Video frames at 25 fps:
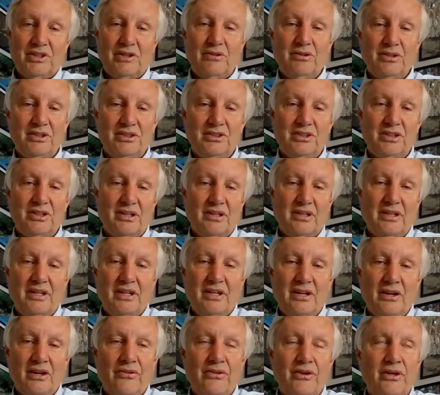It is,
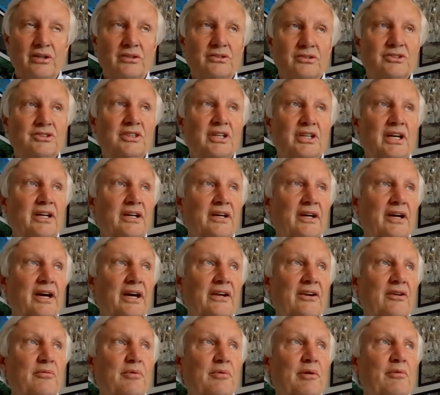you know, there's uh,
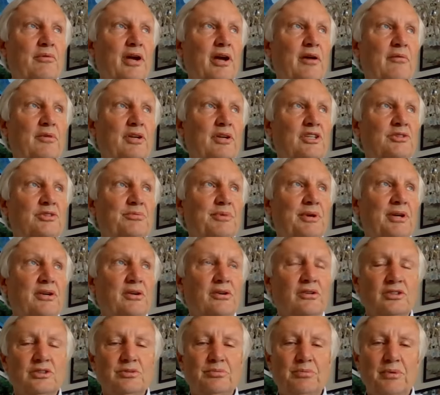I don't remember how many
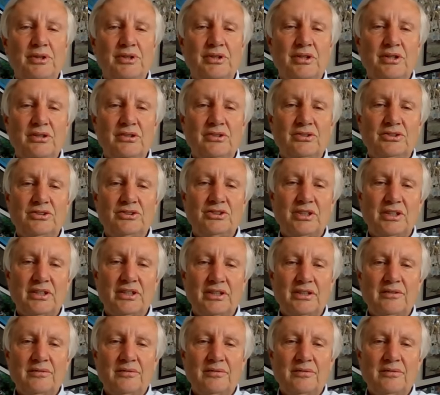speakers, but there's